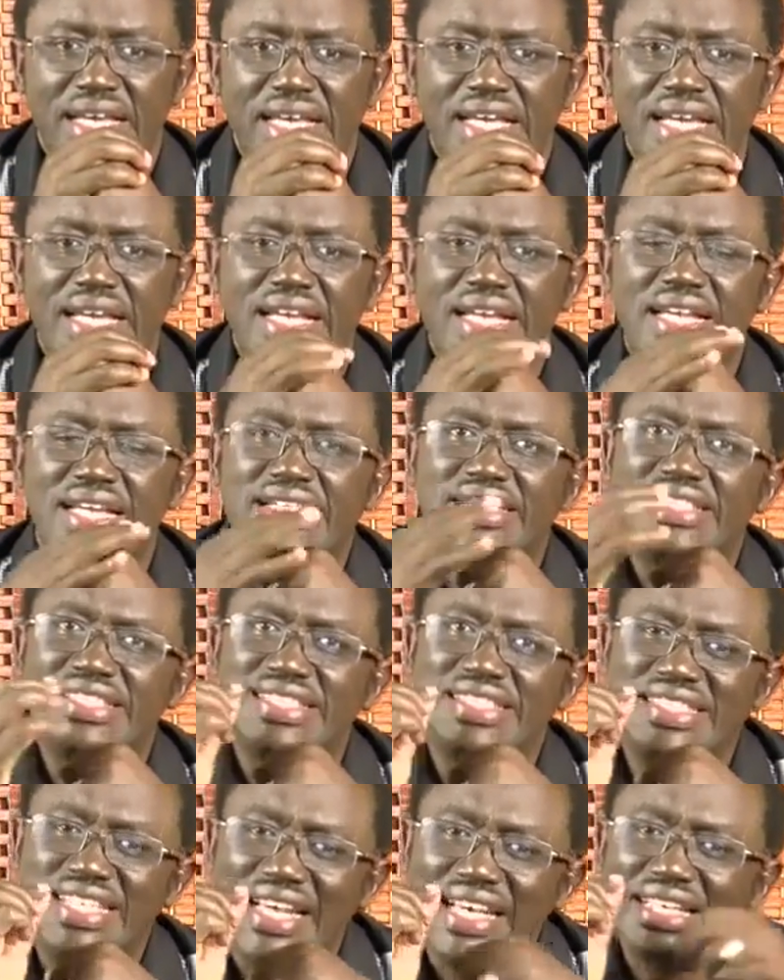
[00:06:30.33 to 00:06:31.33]
In its
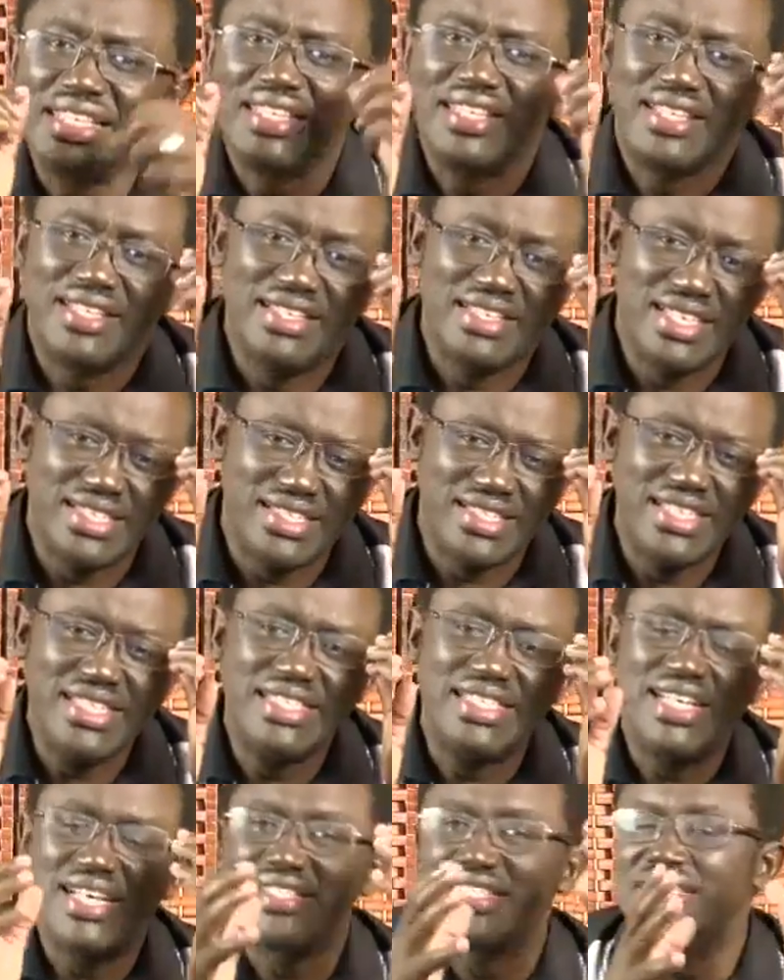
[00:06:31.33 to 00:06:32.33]
death, the seed
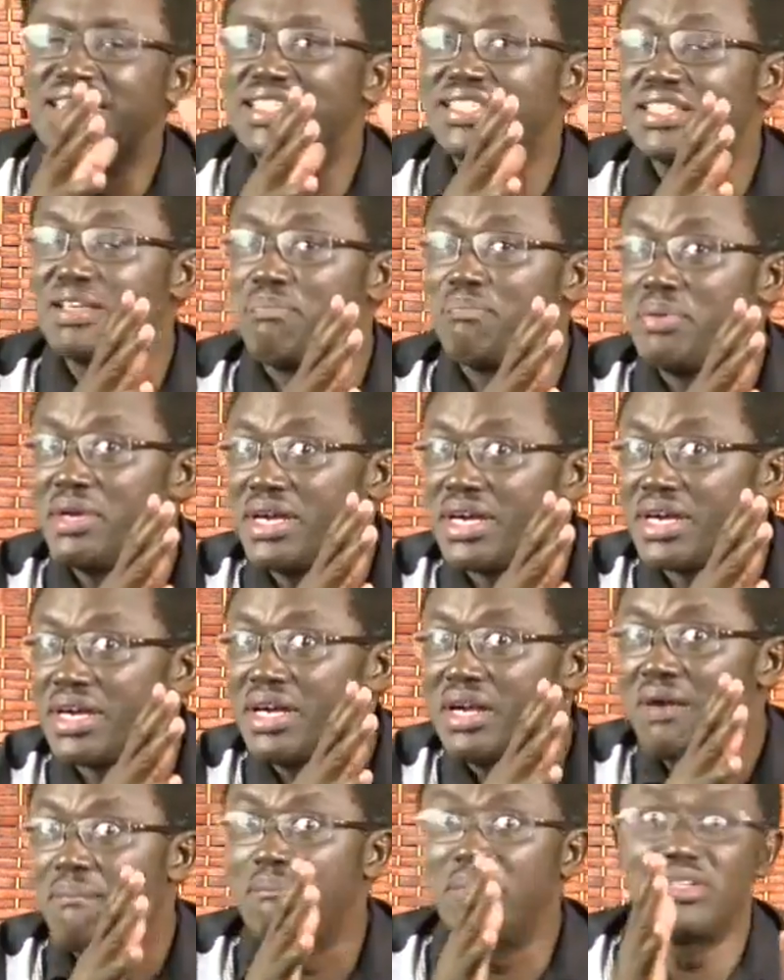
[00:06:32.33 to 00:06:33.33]
doesn't disappear.
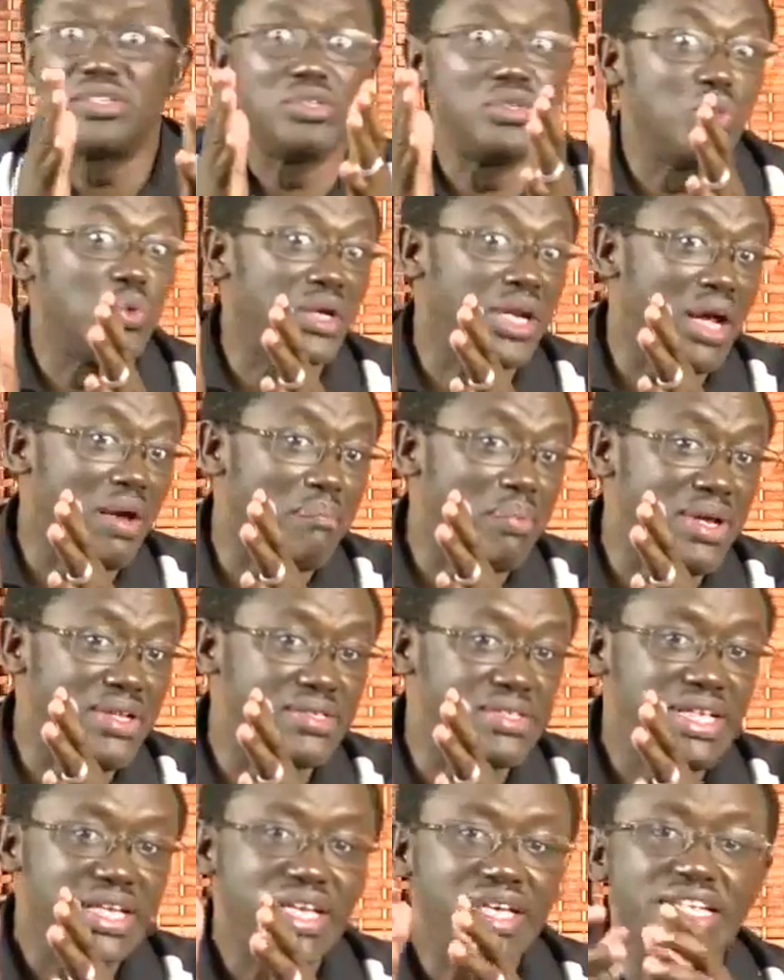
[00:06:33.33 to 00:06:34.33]
But you know what
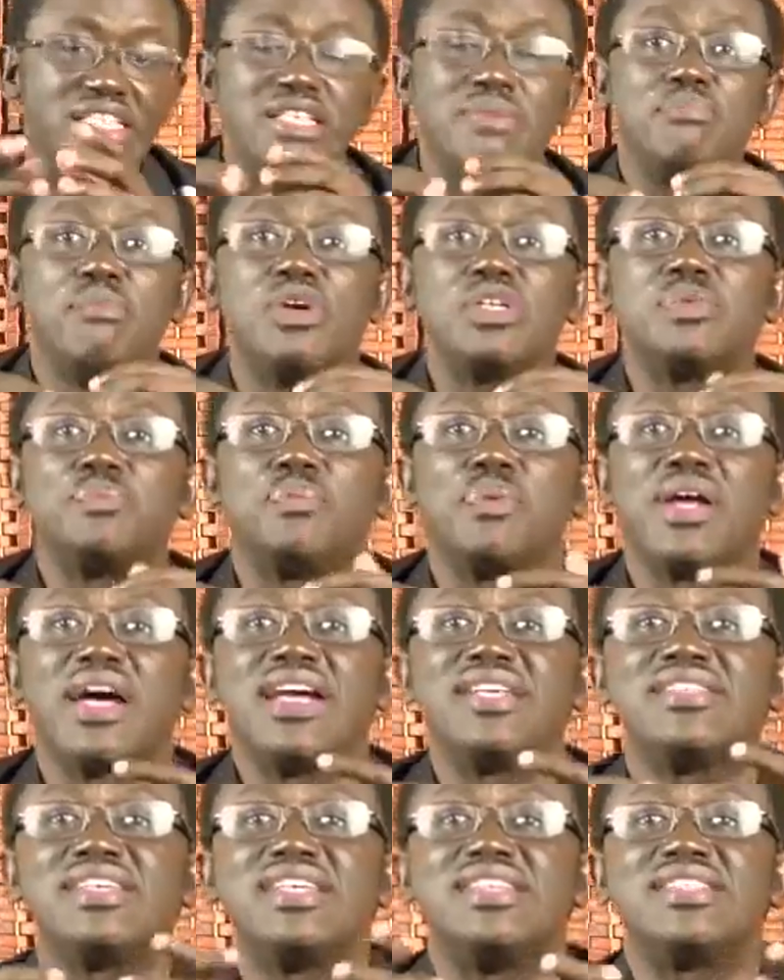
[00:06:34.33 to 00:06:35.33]
happens? It
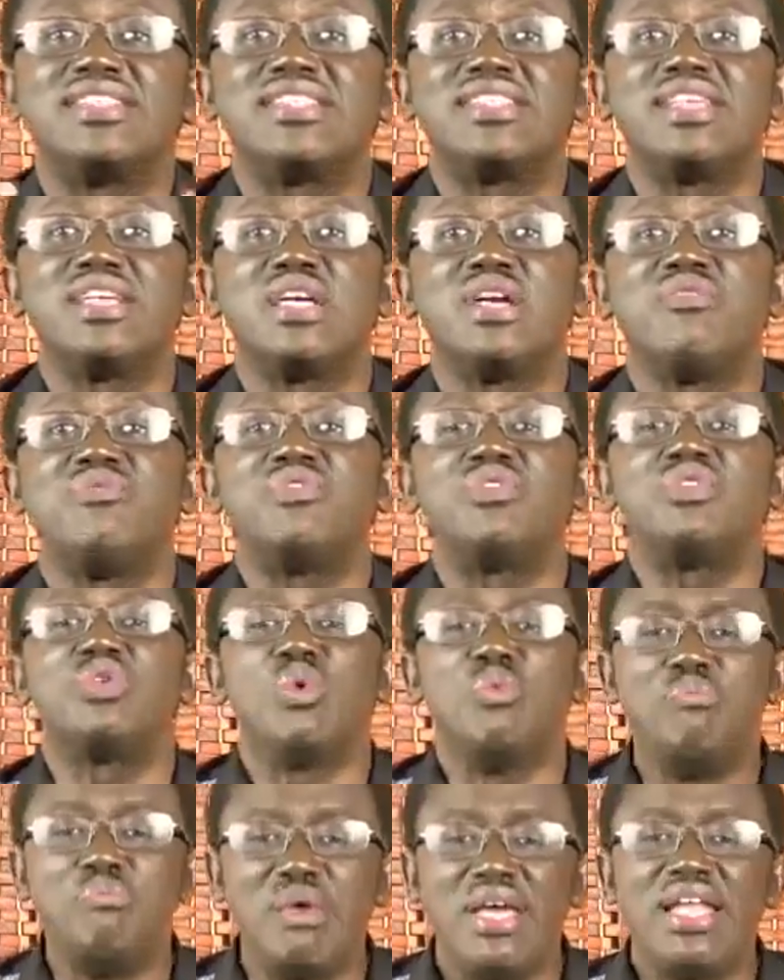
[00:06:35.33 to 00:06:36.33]
multiplies itself to
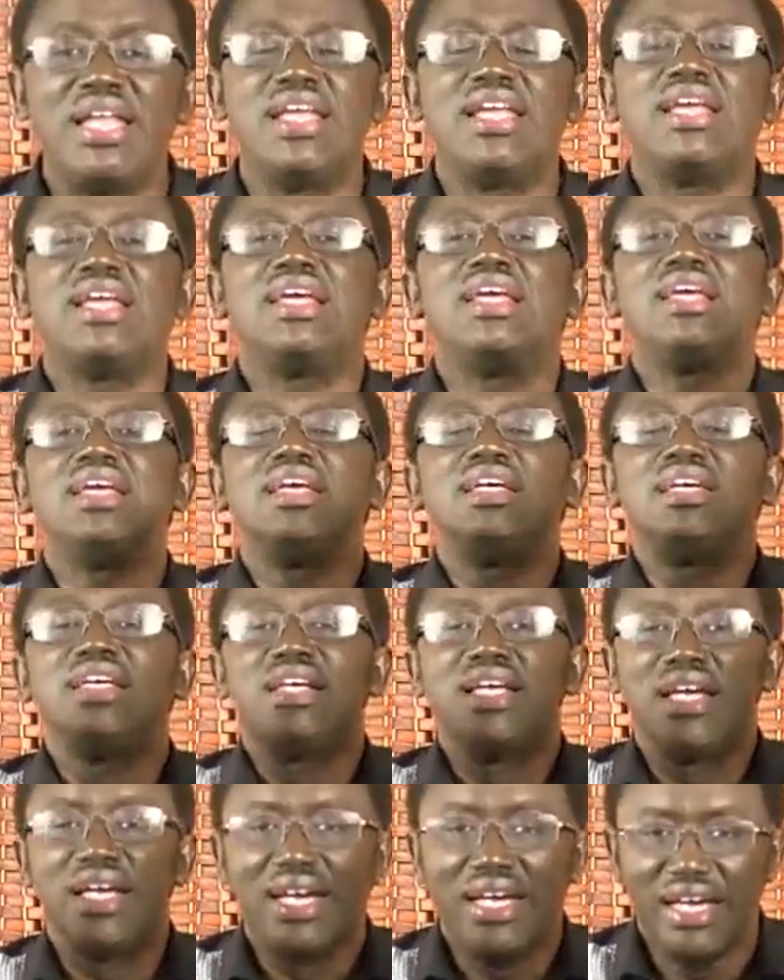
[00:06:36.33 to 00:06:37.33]
many
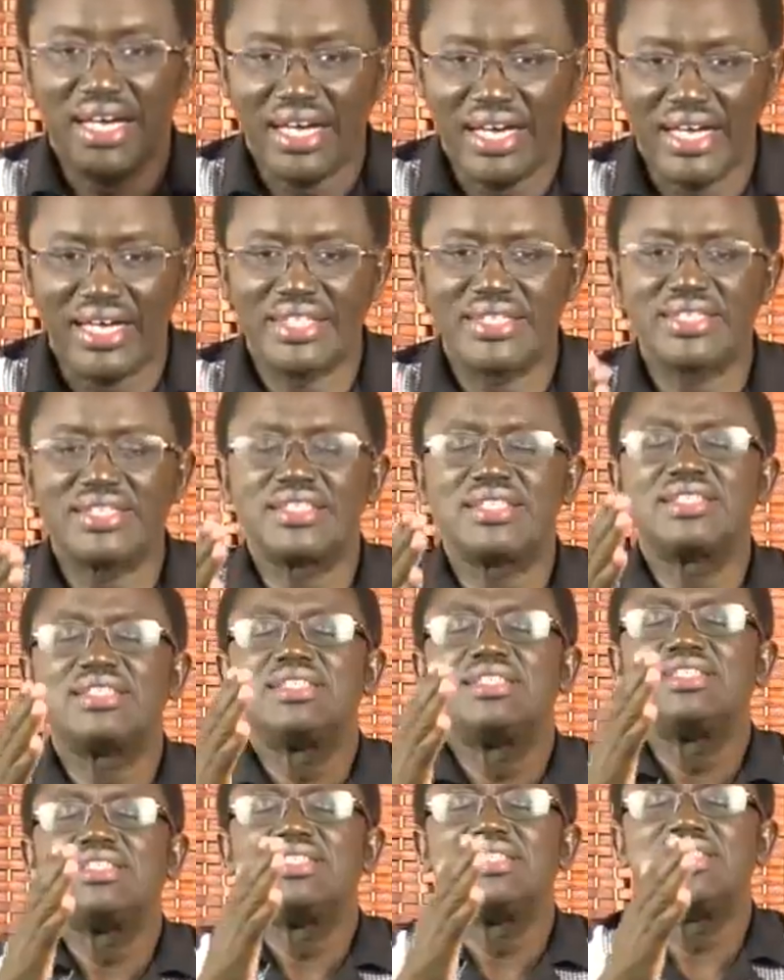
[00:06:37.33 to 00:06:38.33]
other
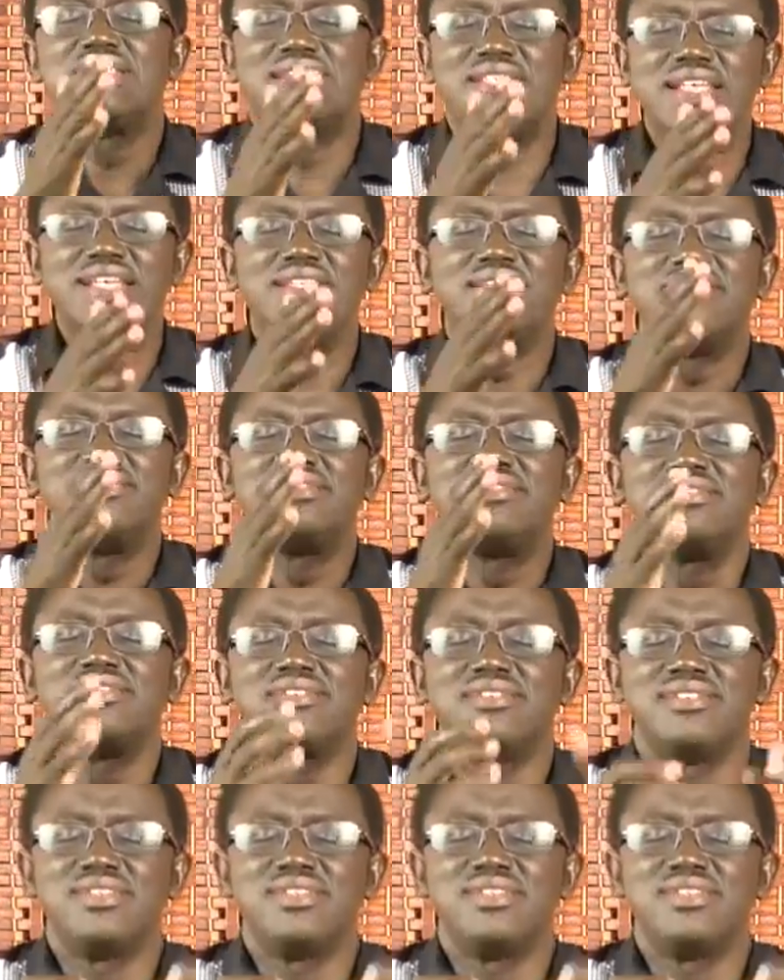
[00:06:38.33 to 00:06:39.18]
seeds.